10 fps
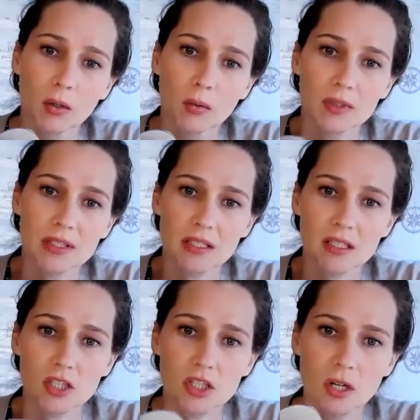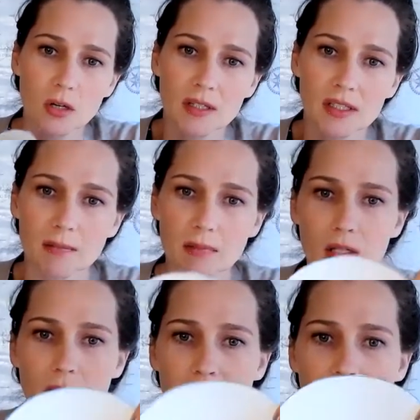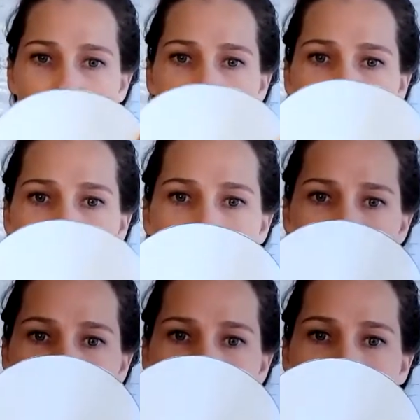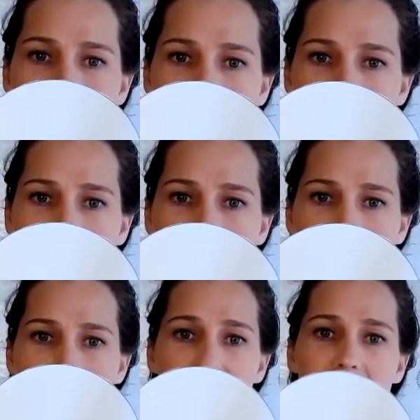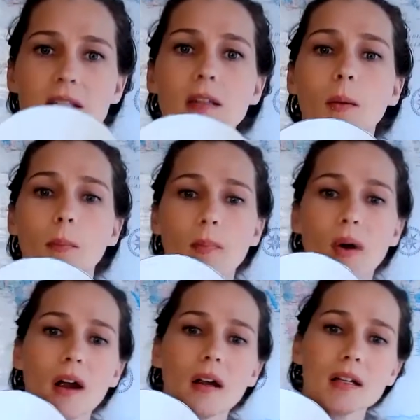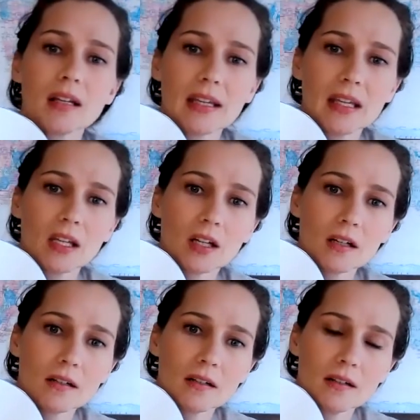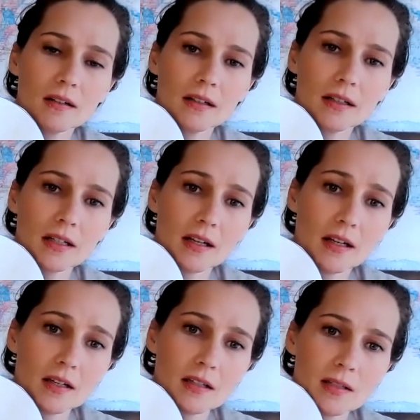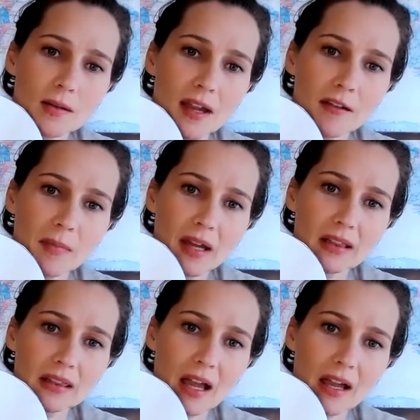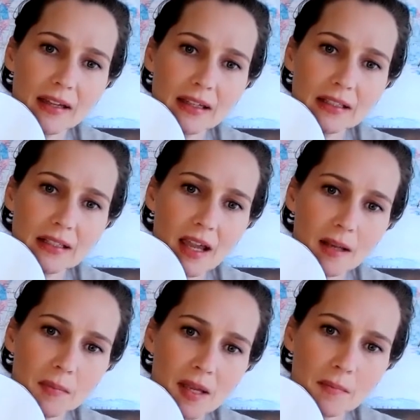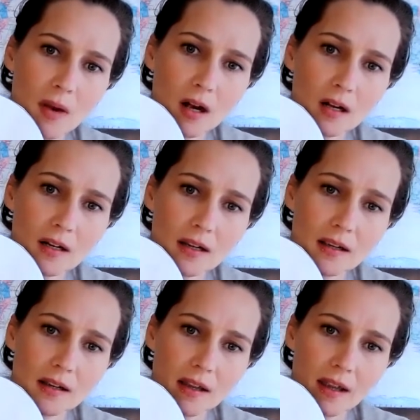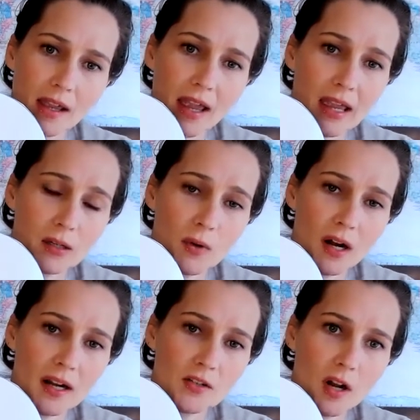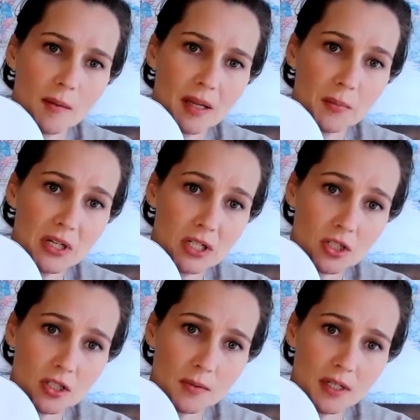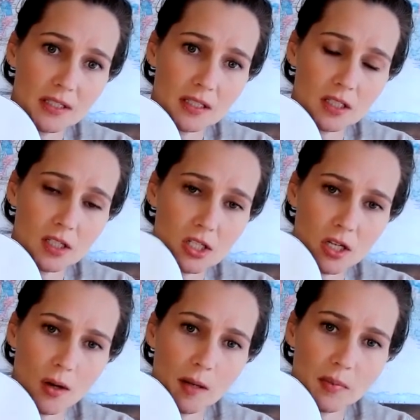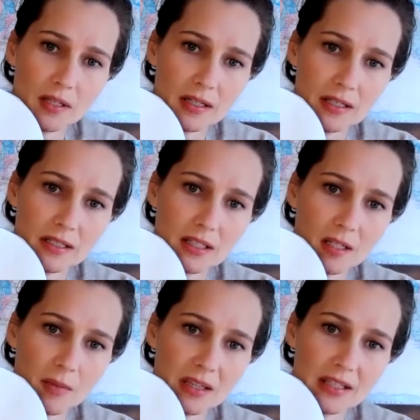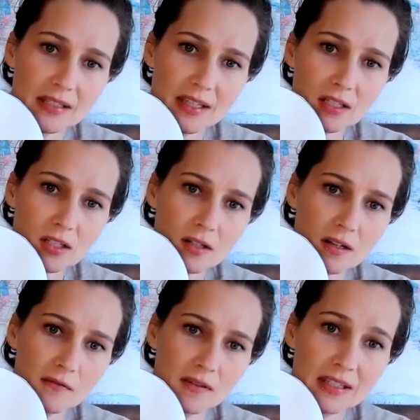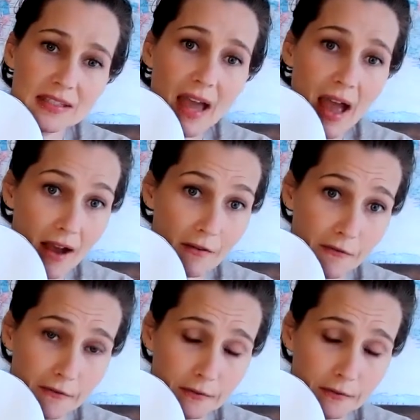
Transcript: What's going to show in the middle there is going to be this part here. So I have my line and my mark, and where I draw my picture, where it's going to show up, is going to be the center of this half.